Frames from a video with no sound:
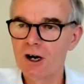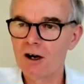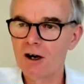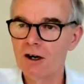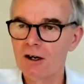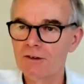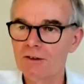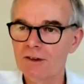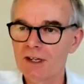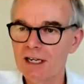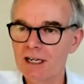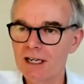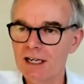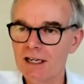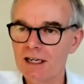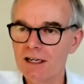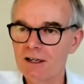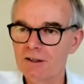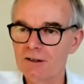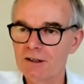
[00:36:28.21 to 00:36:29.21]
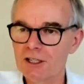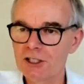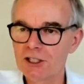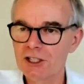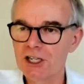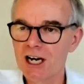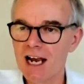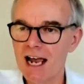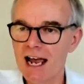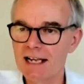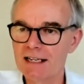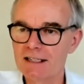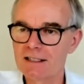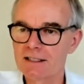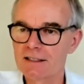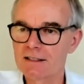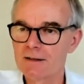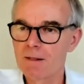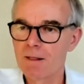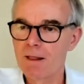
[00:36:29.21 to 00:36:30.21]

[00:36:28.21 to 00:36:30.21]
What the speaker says: on the chat.